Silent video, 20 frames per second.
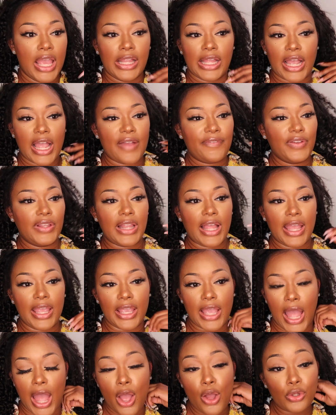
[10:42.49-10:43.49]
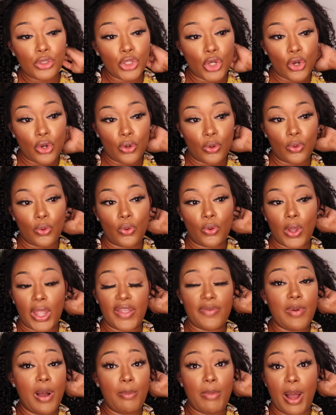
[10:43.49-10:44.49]
like, I feel like, I don't know
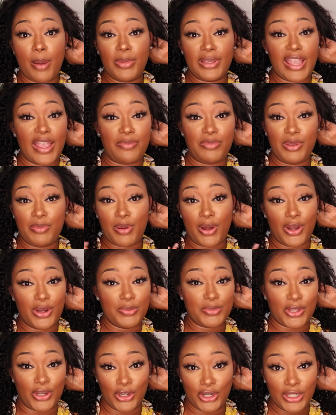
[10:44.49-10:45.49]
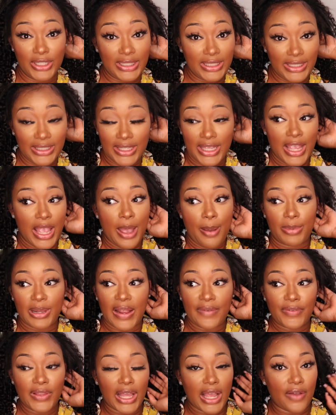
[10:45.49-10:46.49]
if my mom gave me perms early, but
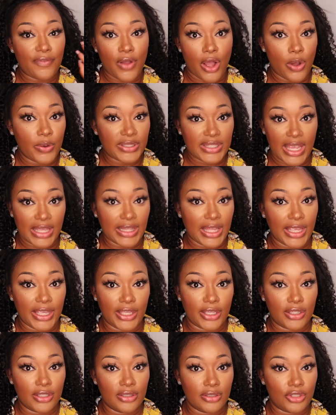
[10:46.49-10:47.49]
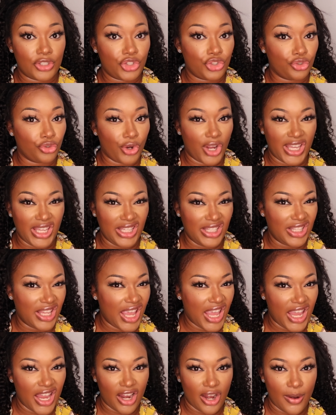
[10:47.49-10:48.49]
I feel like I've always had like straight
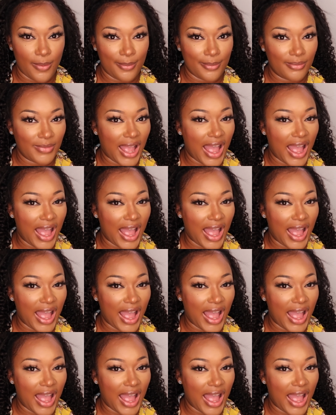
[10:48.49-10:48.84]
hair.